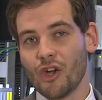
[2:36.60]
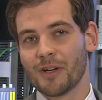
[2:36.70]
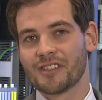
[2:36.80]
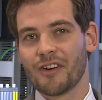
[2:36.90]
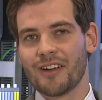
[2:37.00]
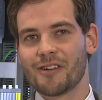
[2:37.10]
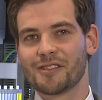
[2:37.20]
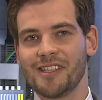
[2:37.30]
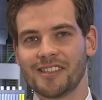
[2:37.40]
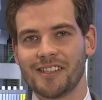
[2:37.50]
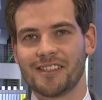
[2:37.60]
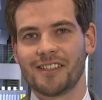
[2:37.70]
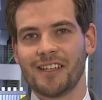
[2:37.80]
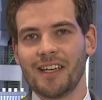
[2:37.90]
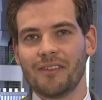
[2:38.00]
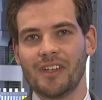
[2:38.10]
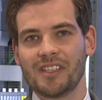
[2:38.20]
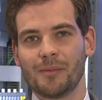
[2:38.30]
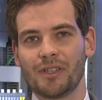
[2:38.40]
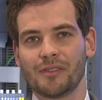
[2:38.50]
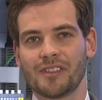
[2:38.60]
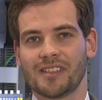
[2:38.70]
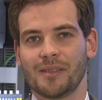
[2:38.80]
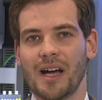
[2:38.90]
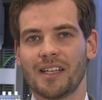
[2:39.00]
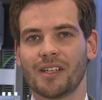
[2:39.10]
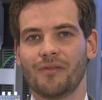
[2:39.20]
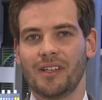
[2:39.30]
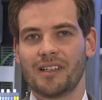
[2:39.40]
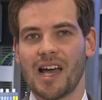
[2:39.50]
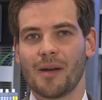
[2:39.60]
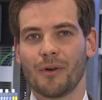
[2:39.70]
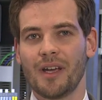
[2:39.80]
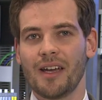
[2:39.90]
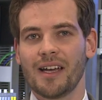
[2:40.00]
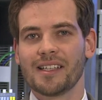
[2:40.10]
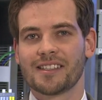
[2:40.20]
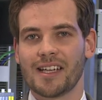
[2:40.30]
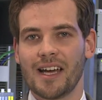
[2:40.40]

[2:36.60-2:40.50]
Convince yourself how you can save time and money